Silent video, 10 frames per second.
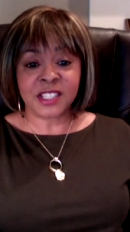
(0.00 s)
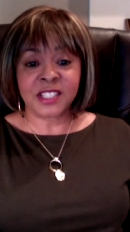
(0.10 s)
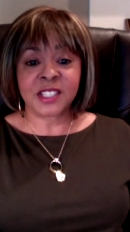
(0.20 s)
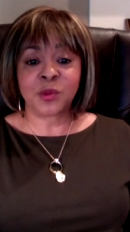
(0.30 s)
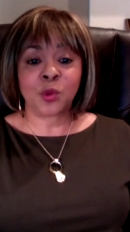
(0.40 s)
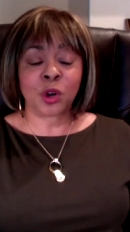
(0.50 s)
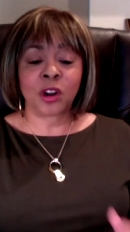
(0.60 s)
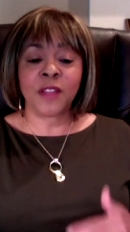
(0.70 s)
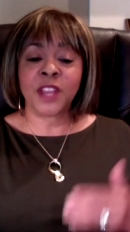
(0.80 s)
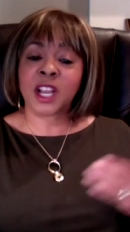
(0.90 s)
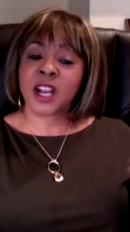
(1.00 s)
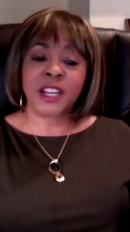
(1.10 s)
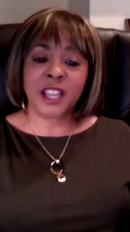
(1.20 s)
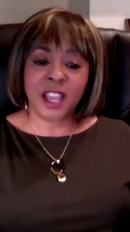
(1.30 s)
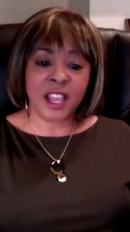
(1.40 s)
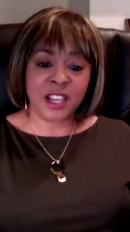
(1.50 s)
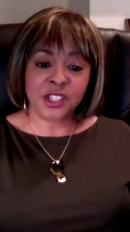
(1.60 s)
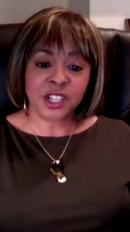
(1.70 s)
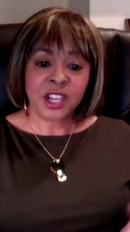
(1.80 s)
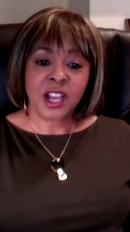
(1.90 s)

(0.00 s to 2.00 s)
is that we're on the cutting edge